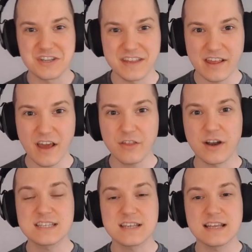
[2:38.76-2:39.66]
than the other.
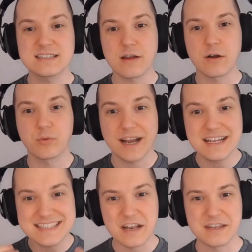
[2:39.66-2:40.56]
It's that our brains
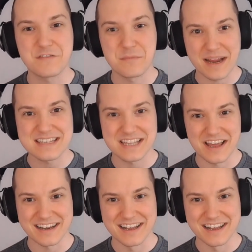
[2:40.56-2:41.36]
set a different baseline.